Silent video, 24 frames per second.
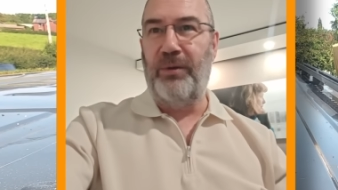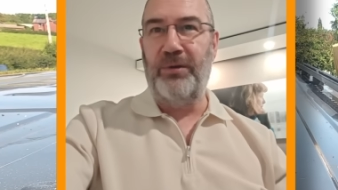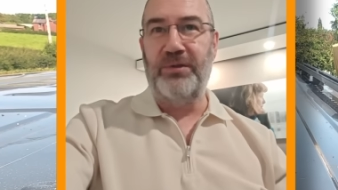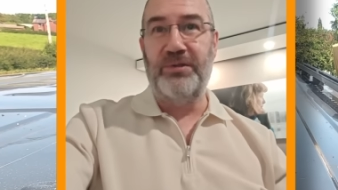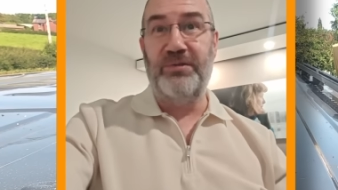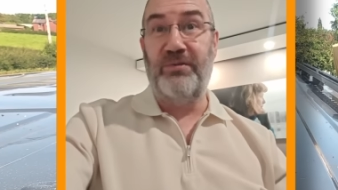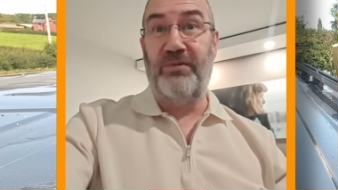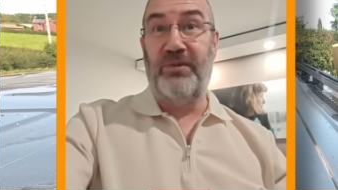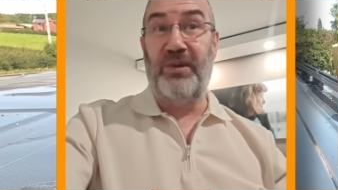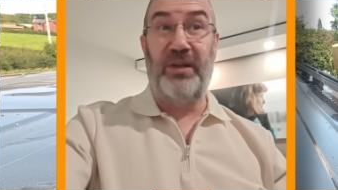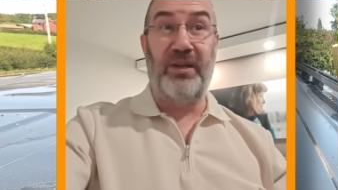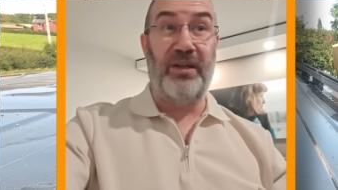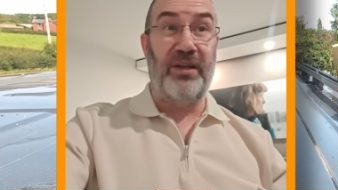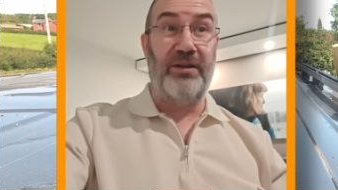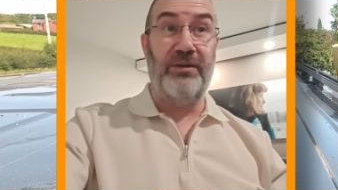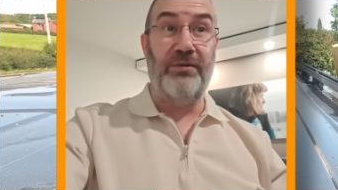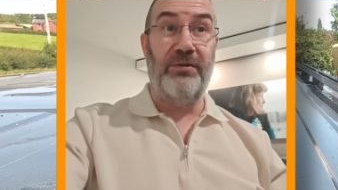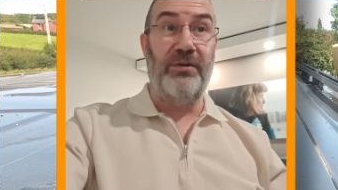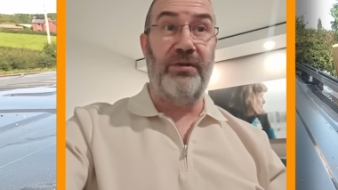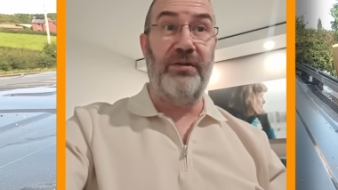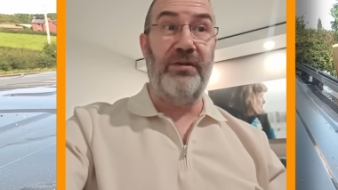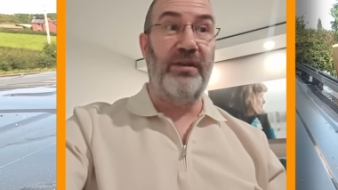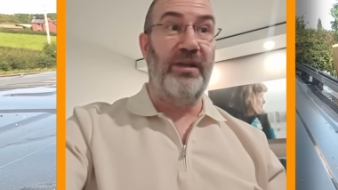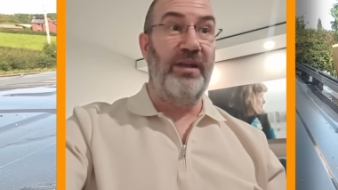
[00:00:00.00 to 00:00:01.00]
I wasn't feeling like
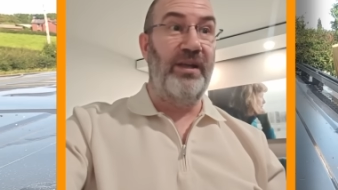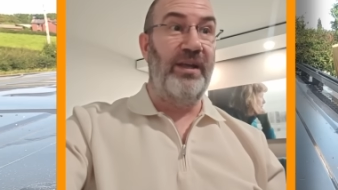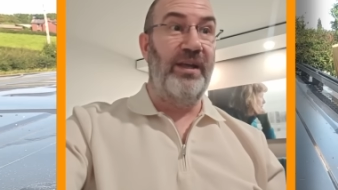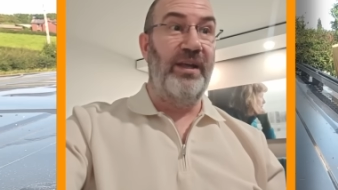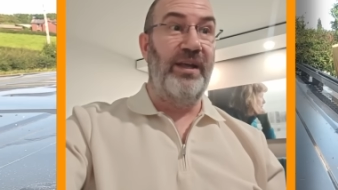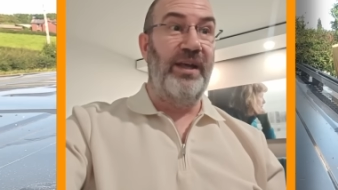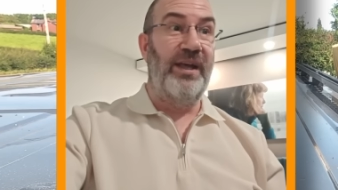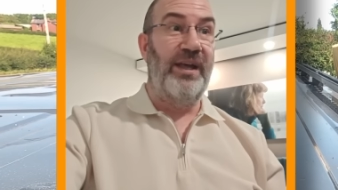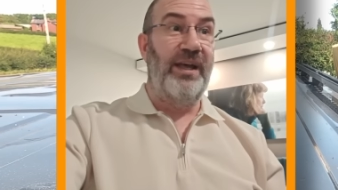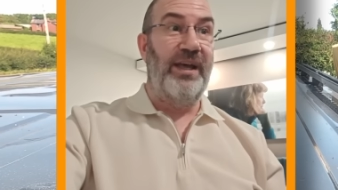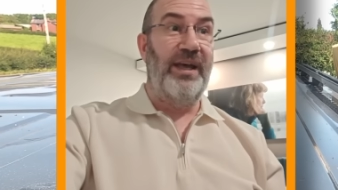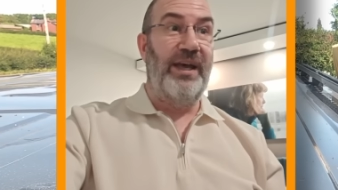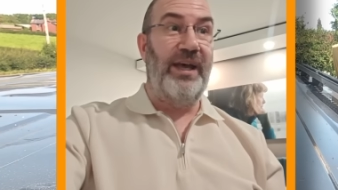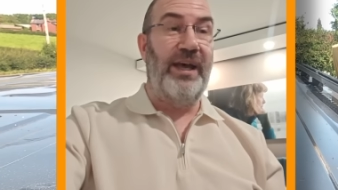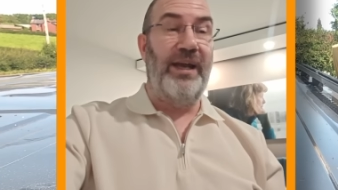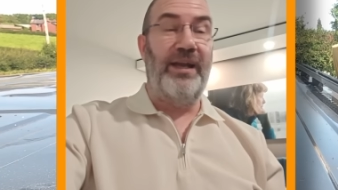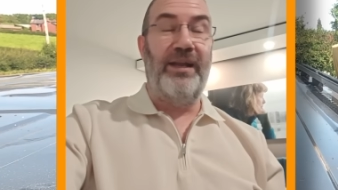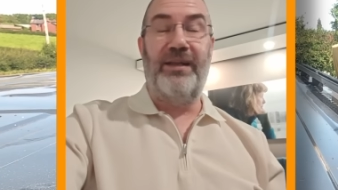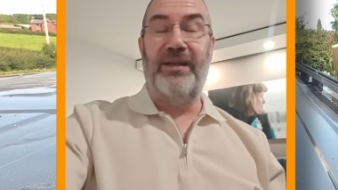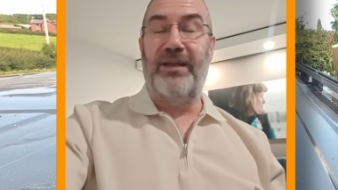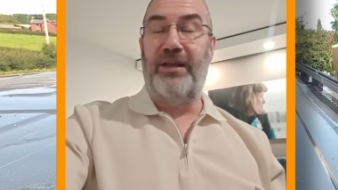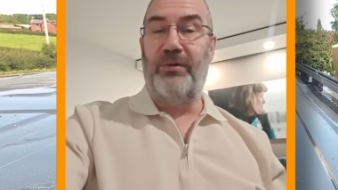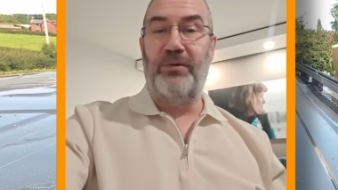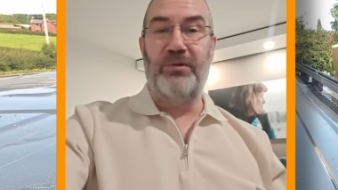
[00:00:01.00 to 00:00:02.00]
doing
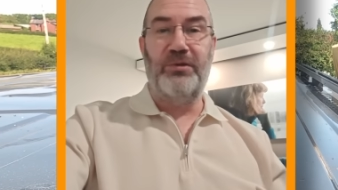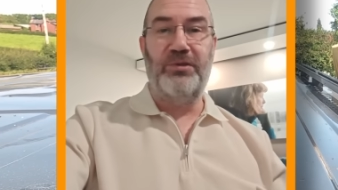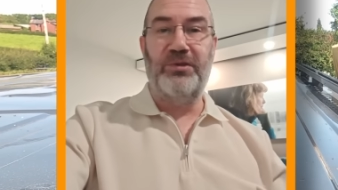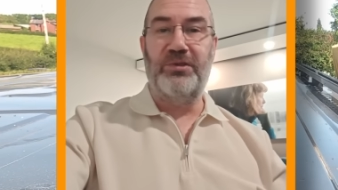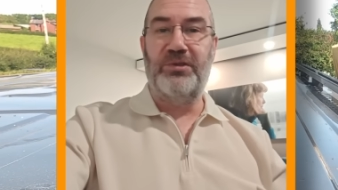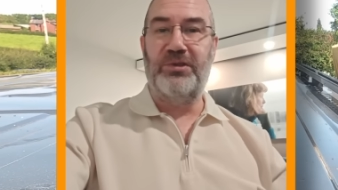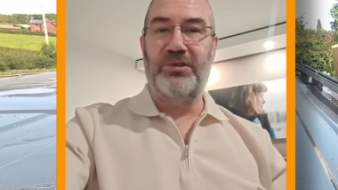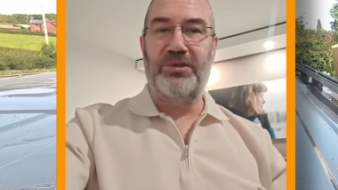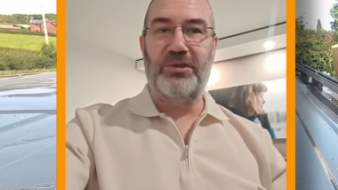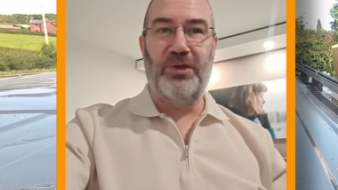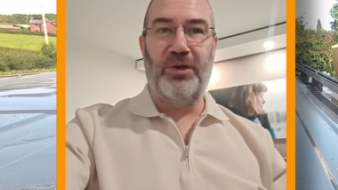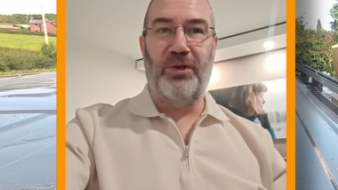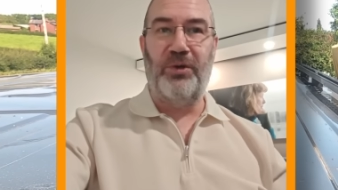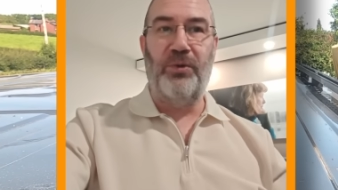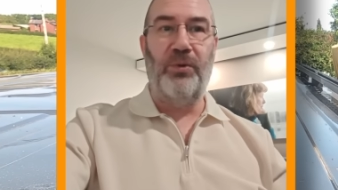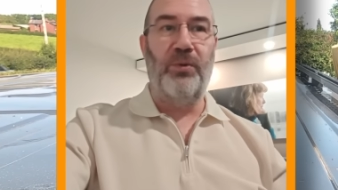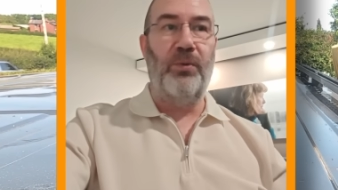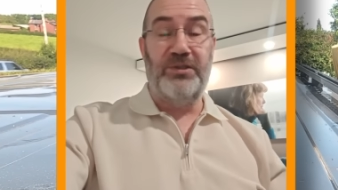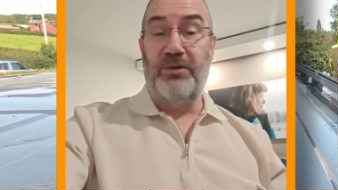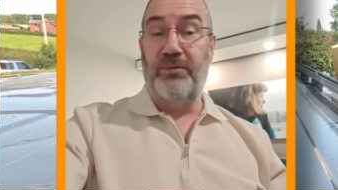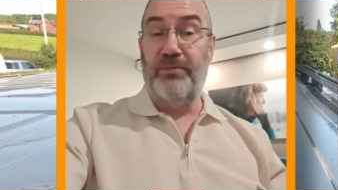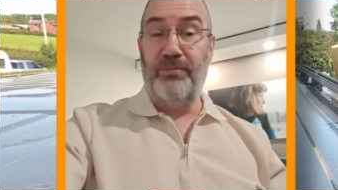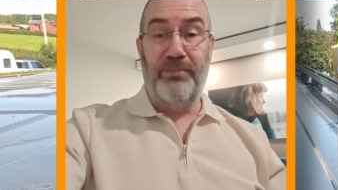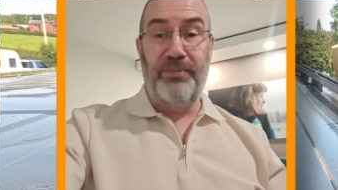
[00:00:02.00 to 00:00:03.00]
anything. I was just
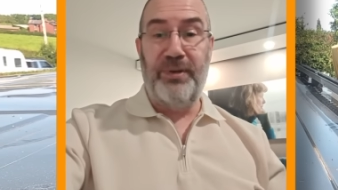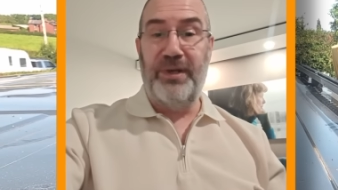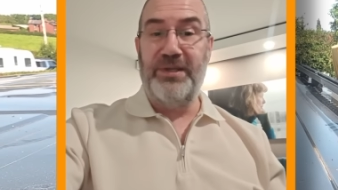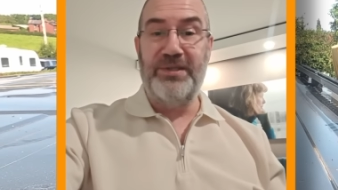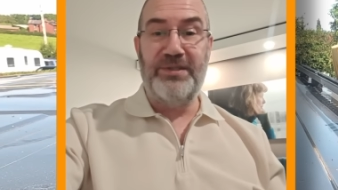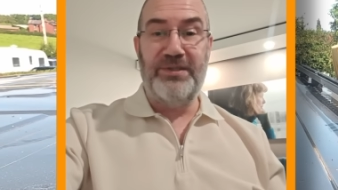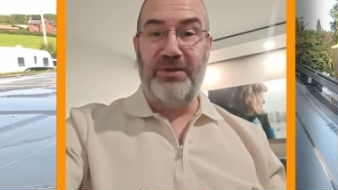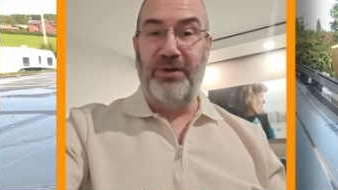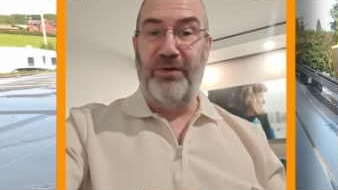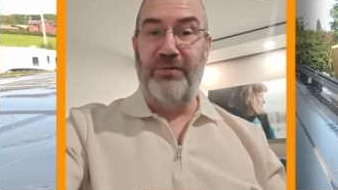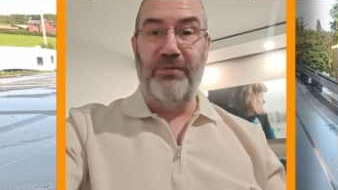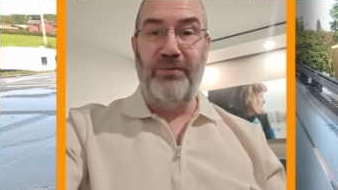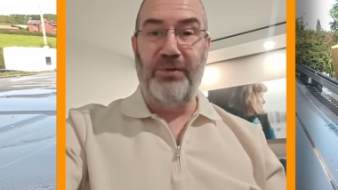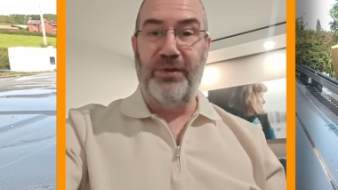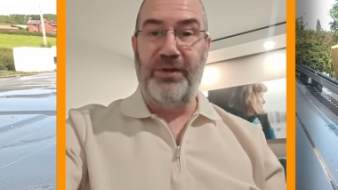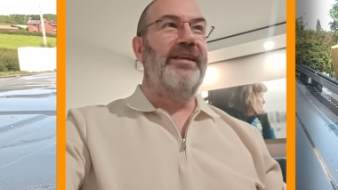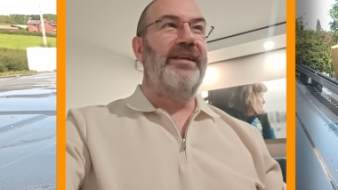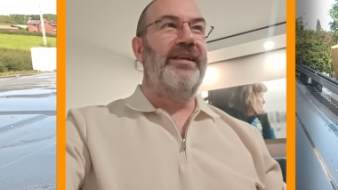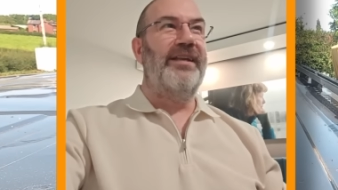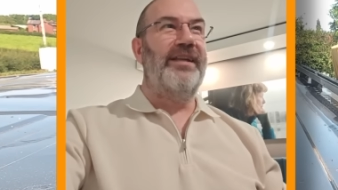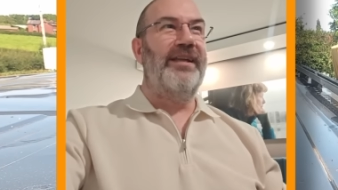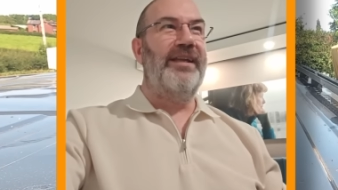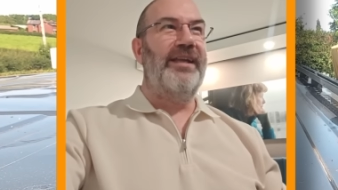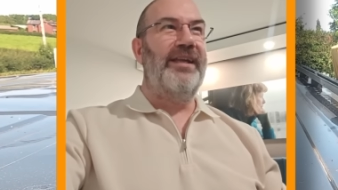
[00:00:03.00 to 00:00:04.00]
so pissed off with
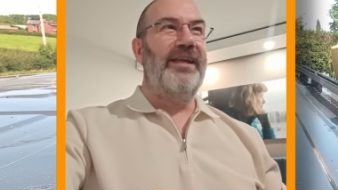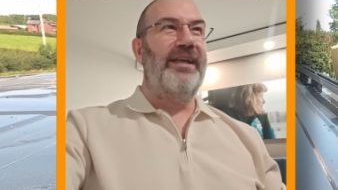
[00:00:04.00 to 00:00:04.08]
it.